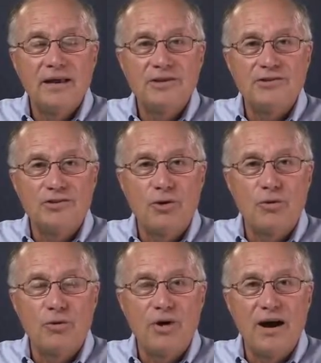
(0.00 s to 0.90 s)

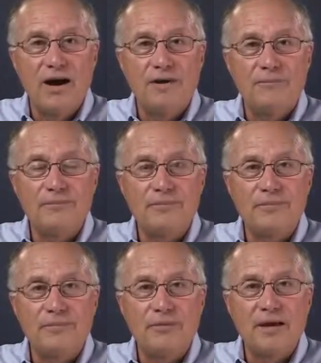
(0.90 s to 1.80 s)
So
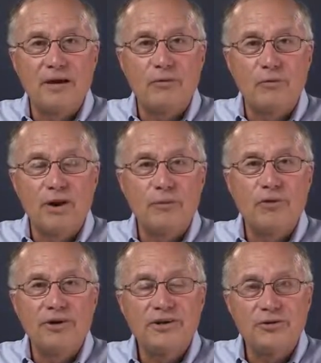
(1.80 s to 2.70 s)
what I'm
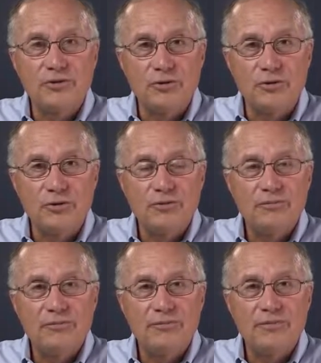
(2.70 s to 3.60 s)
going to do
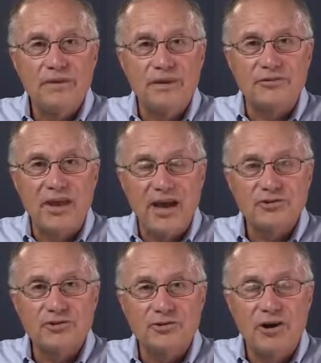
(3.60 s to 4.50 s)
is to
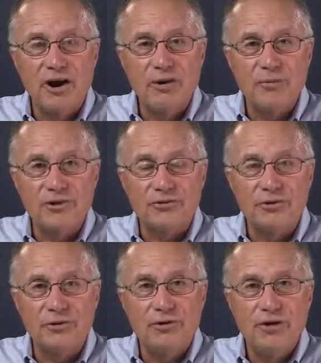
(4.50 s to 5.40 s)
ask you to arm
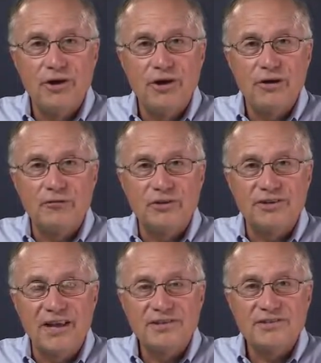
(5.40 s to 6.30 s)
wrestle for
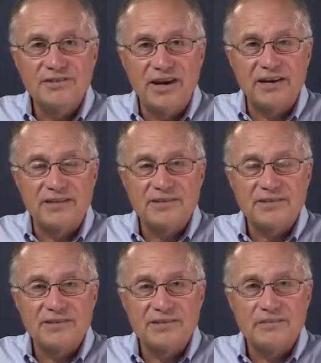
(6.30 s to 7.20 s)
10
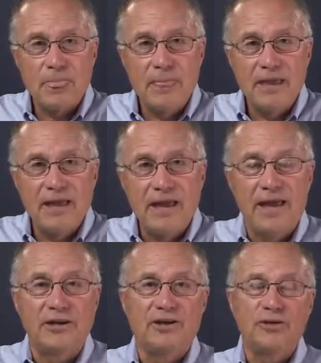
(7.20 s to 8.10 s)
seconds.
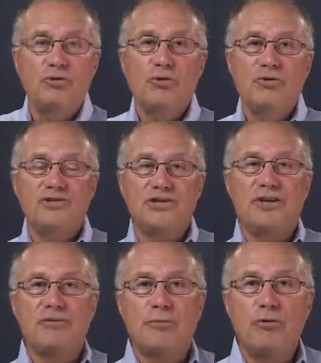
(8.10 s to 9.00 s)
And you will
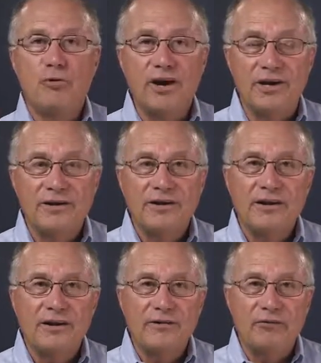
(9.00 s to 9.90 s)
receive a point
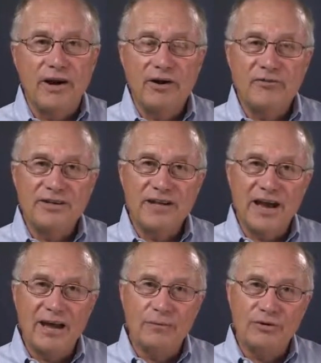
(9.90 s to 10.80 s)
for every
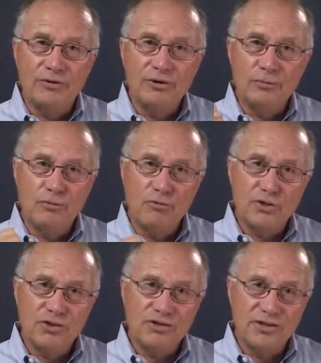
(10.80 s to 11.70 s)
time you could
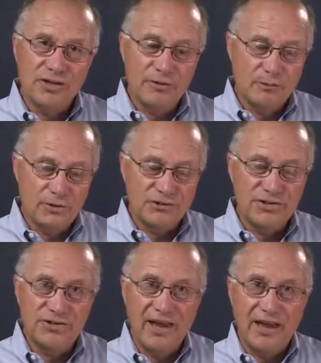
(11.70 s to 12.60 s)
push the other
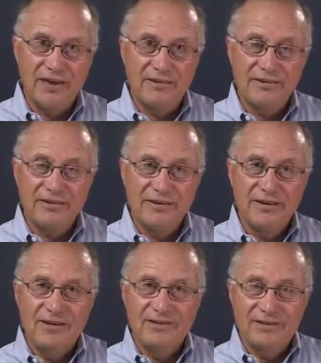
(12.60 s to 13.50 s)
person's hand
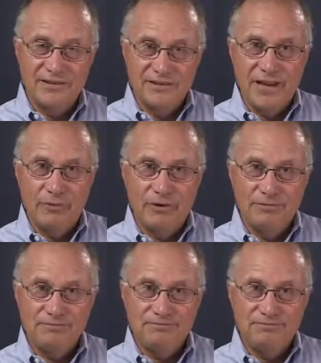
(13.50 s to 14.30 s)
to the table.